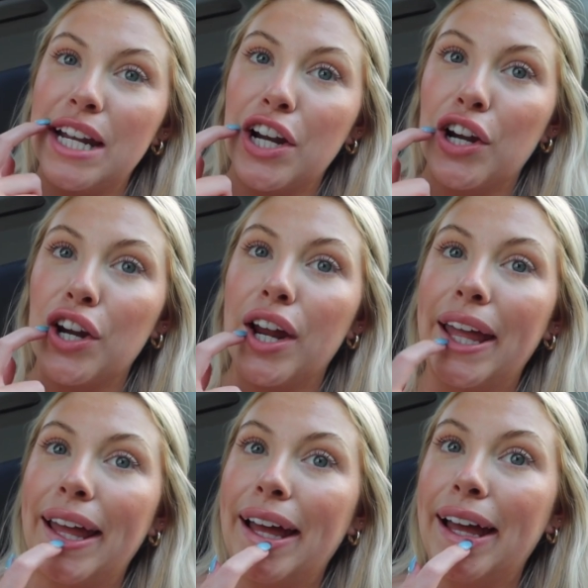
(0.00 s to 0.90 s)
dinner,
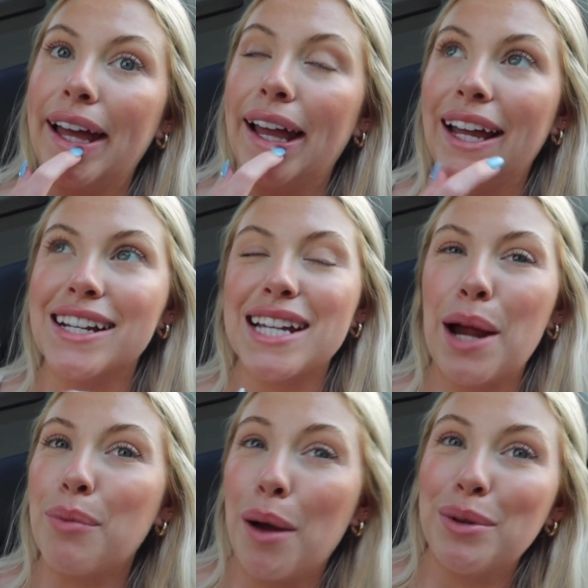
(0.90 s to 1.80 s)
and
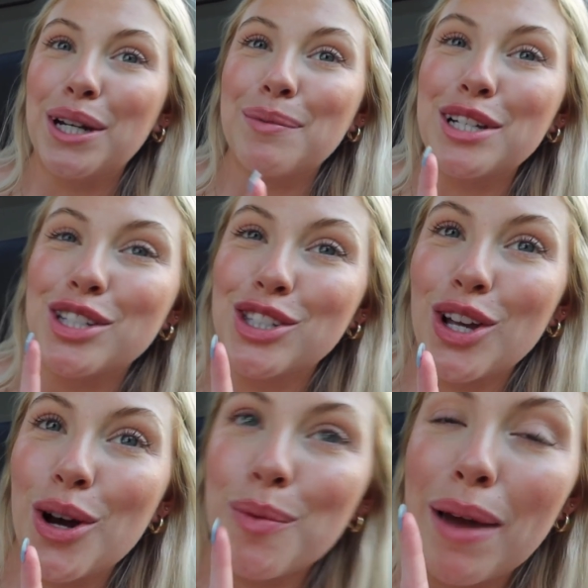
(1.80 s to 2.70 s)
I'm probably gonna be
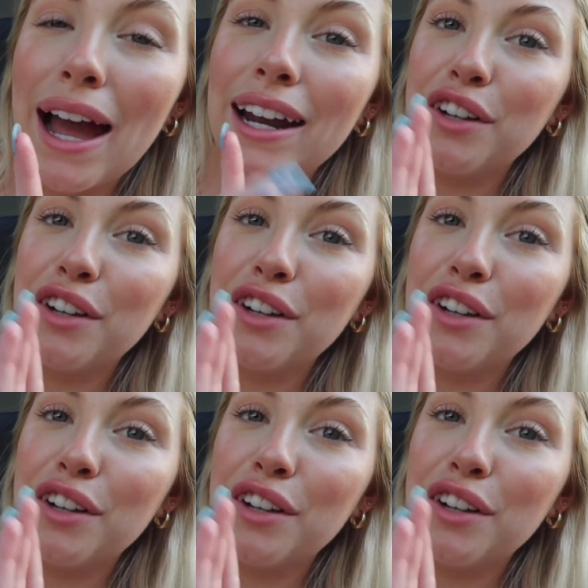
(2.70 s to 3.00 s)
so bad